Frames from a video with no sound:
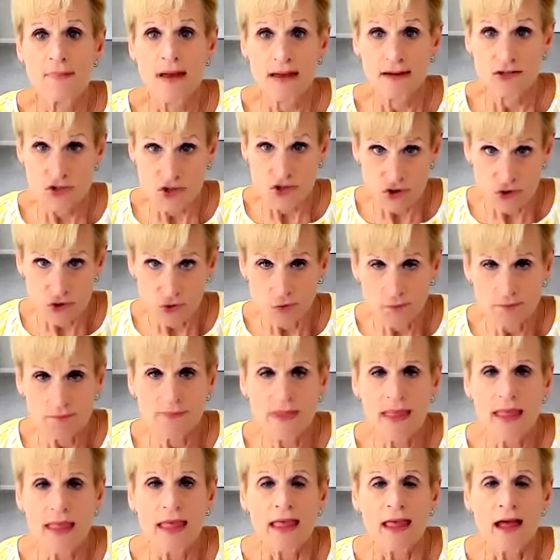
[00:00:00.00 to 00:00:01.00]
too.
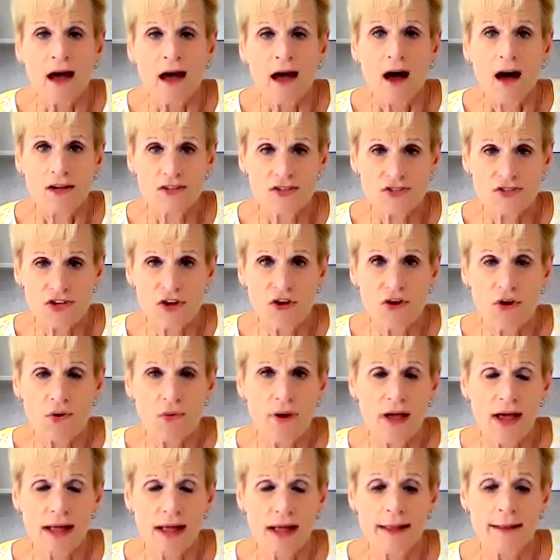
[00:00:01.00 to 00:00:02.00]
Also,
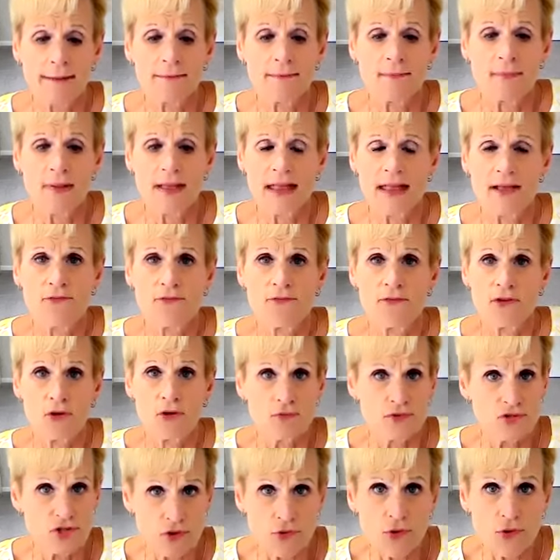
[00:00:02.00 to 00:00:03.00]
if you
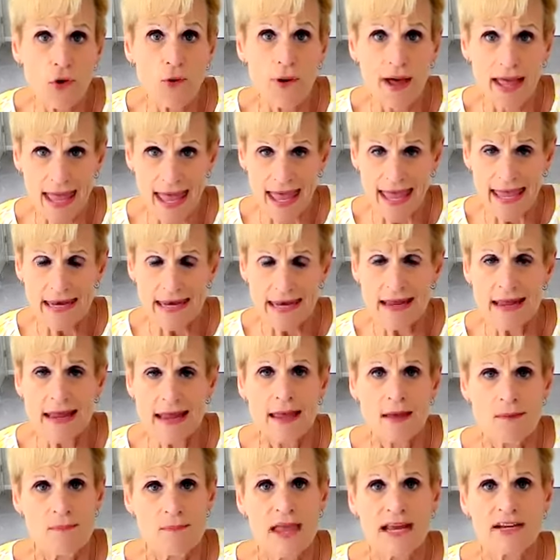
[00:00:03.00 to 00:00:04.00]
do go ahead,
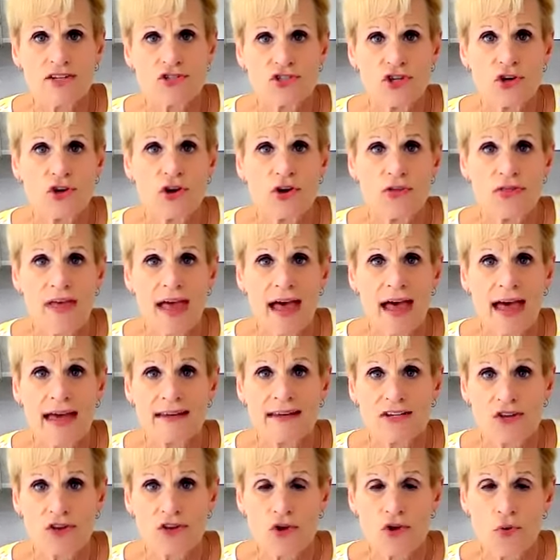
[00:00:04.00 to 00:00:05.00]
make sure
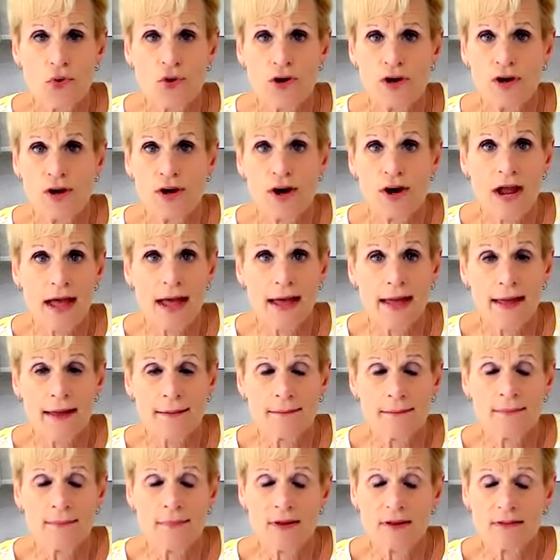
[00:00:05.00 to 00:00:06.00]
that your
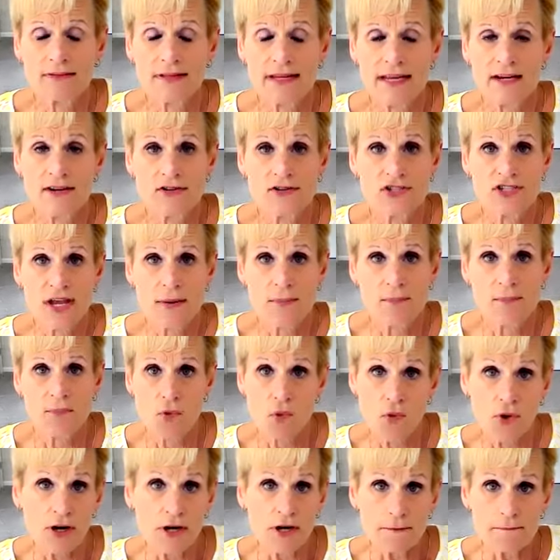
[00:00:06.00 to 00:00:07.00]
leadership
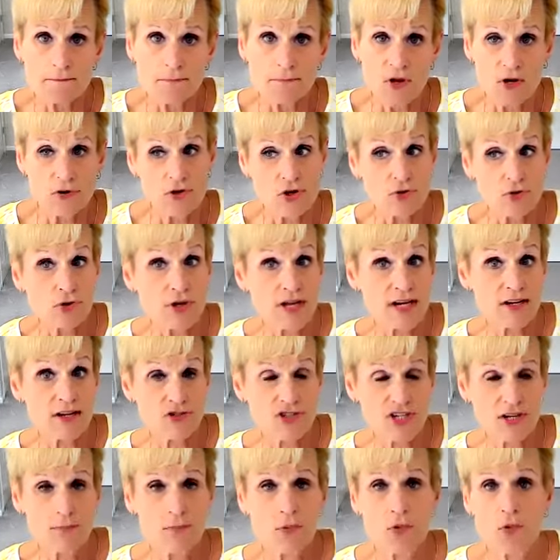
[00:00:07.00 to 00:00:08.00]
board, your new
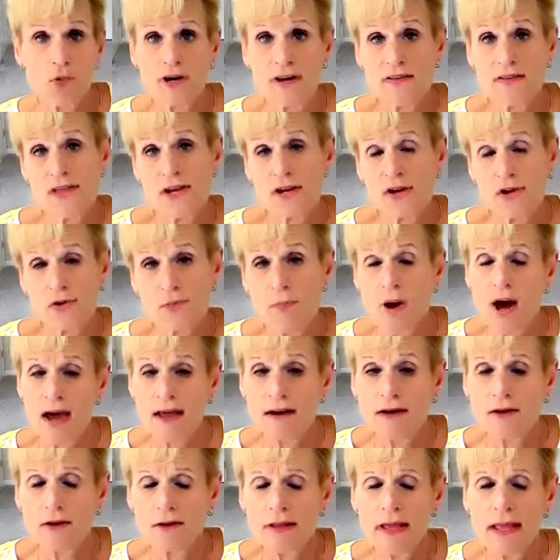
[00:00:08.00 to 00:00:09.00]
leadership board in the new
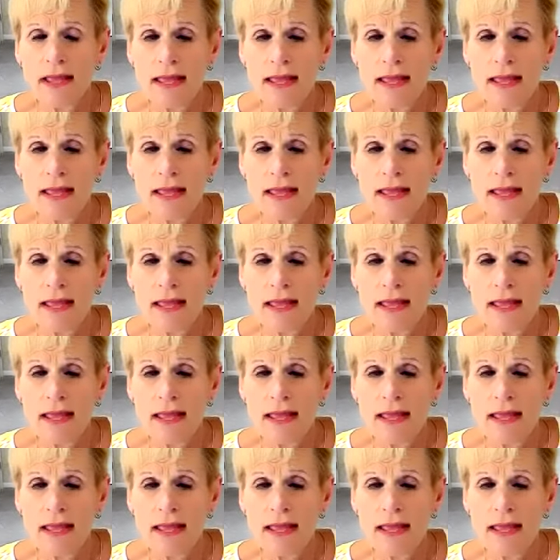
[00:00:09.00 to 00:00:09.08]
model,